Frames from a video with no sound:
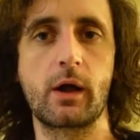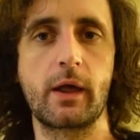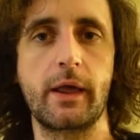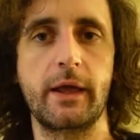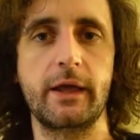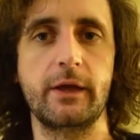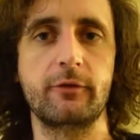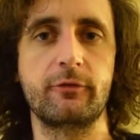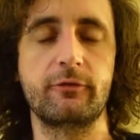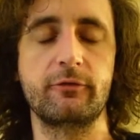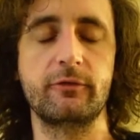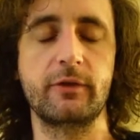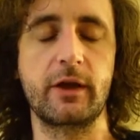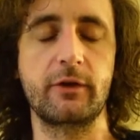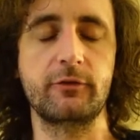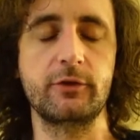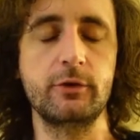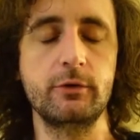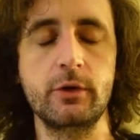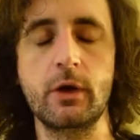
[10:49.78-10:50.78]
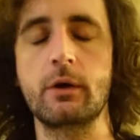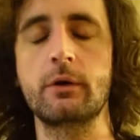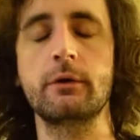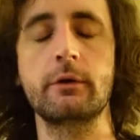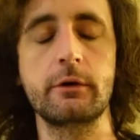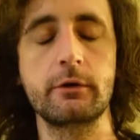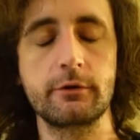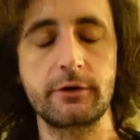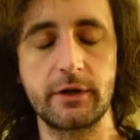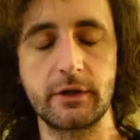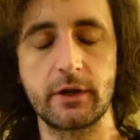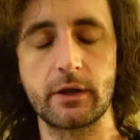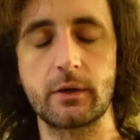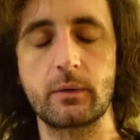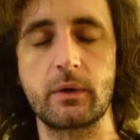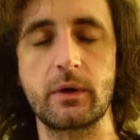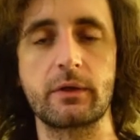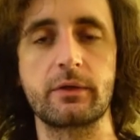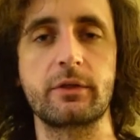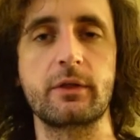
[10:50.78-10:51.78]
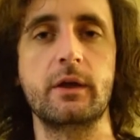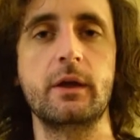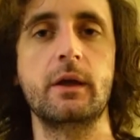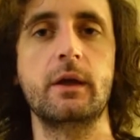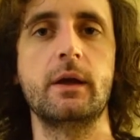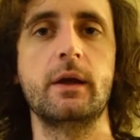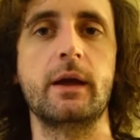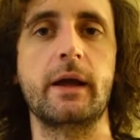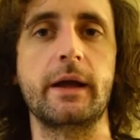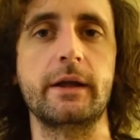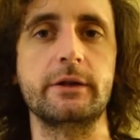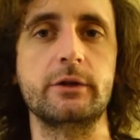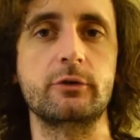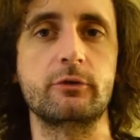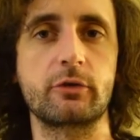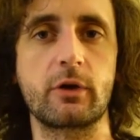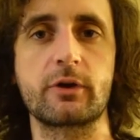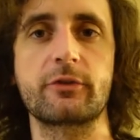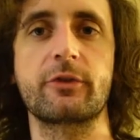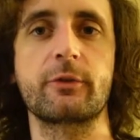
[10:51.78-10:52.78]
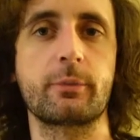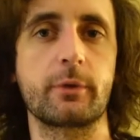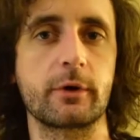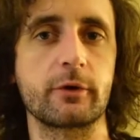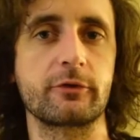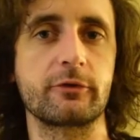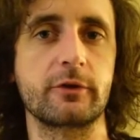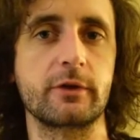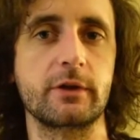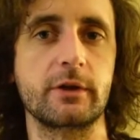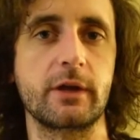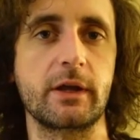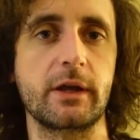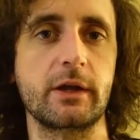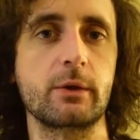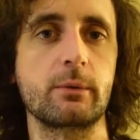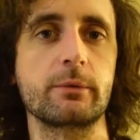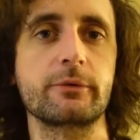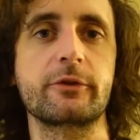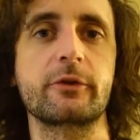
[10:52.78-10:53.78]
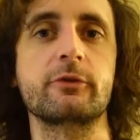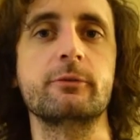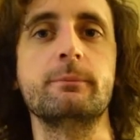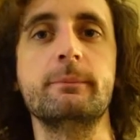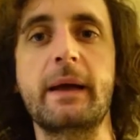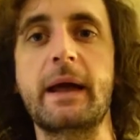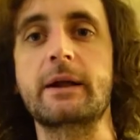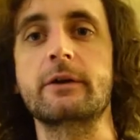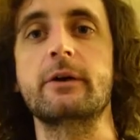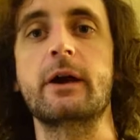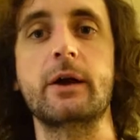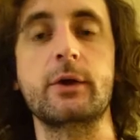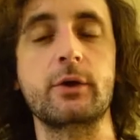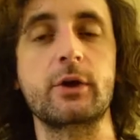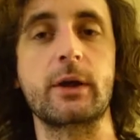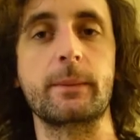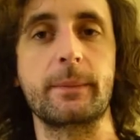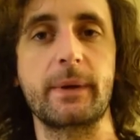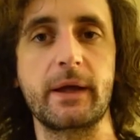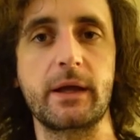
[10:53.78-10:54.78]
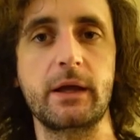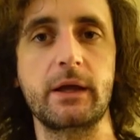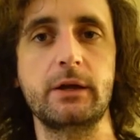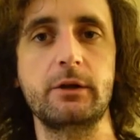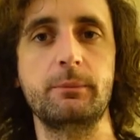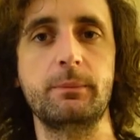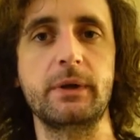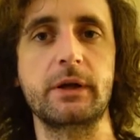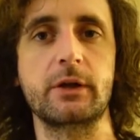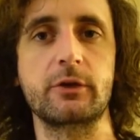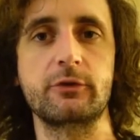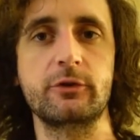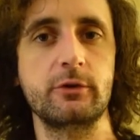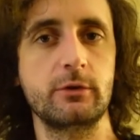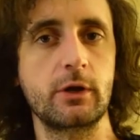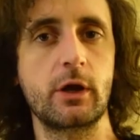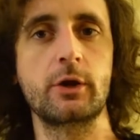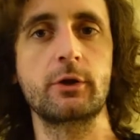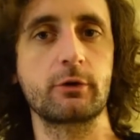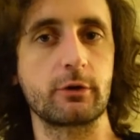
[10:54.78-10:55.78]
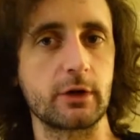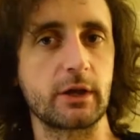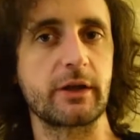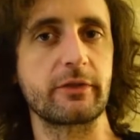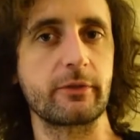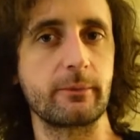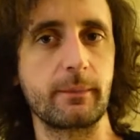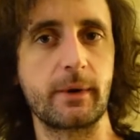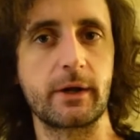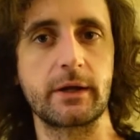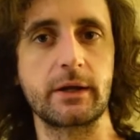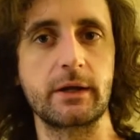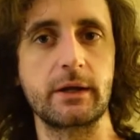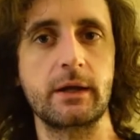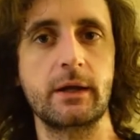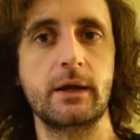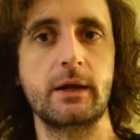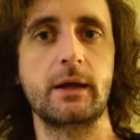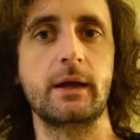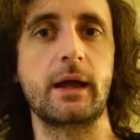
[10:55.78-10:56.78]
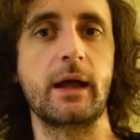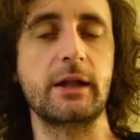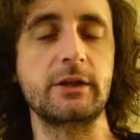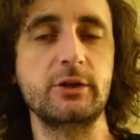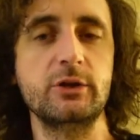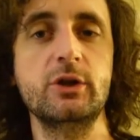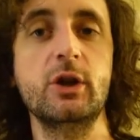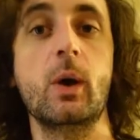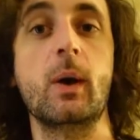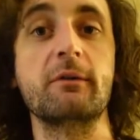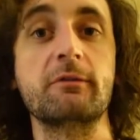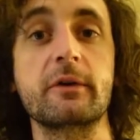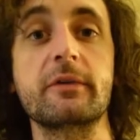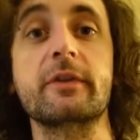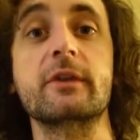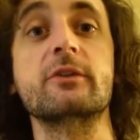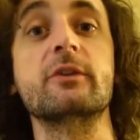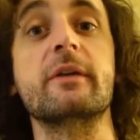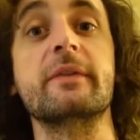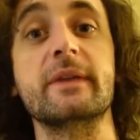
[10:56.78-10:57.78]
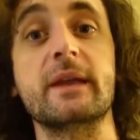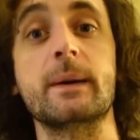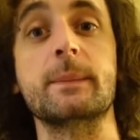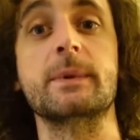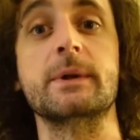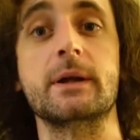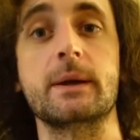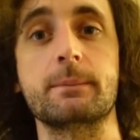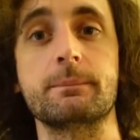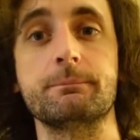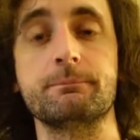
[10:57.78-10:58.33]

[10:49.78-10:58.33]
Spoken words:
if you know who you're dealing with and you trust the person, it almost doesn't matter how you get paid because you know you're going to get the money and you know everything's on the up and up.